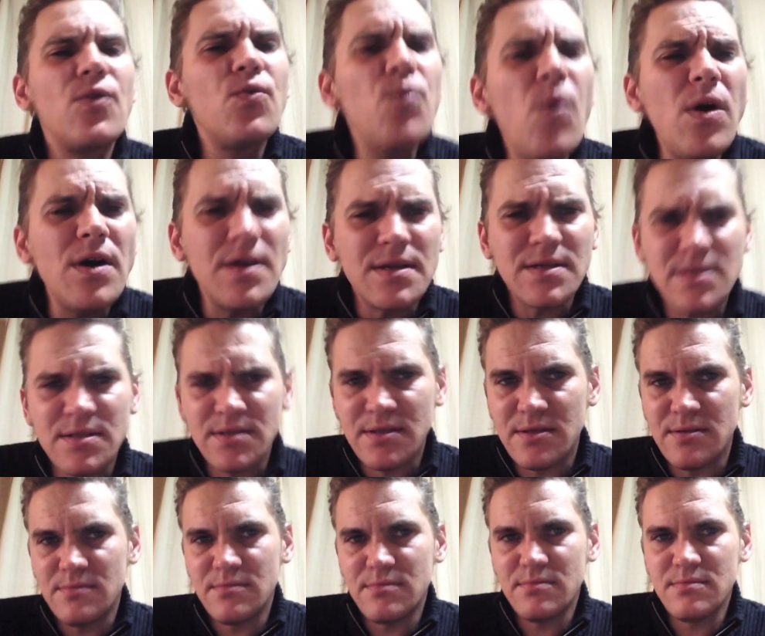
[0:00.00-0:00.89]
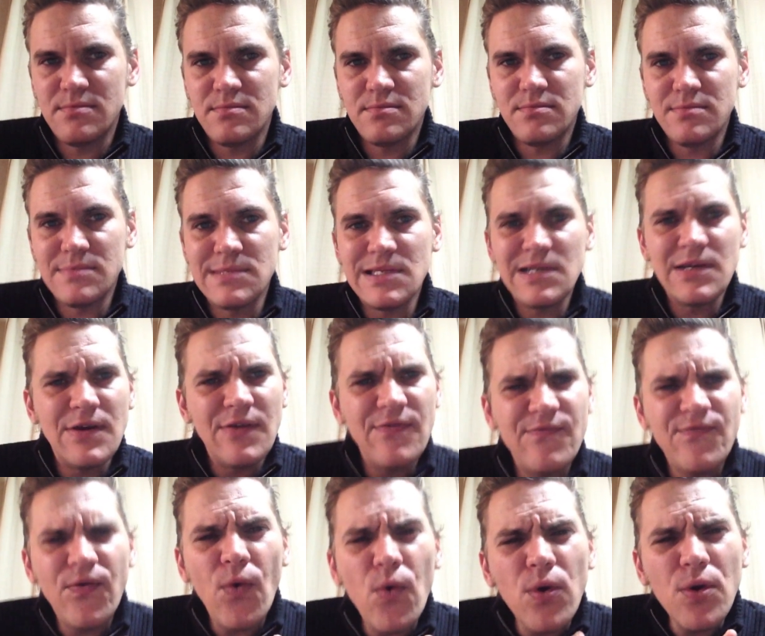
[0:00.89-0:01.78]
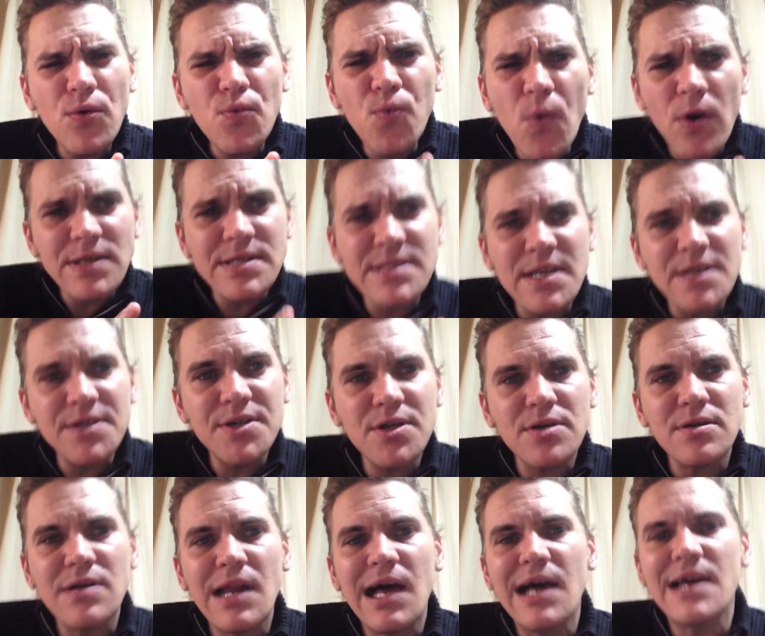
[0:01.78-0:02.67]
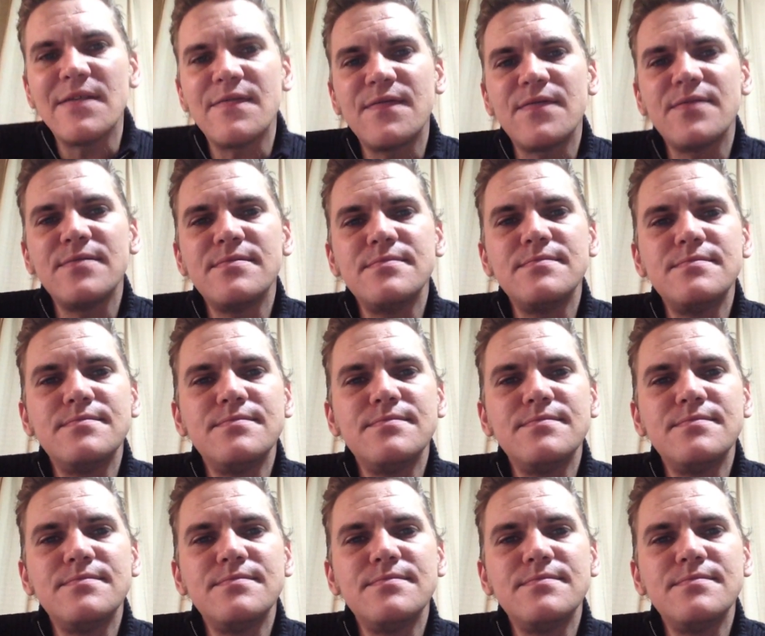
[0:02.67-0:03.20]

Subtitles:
once in your life,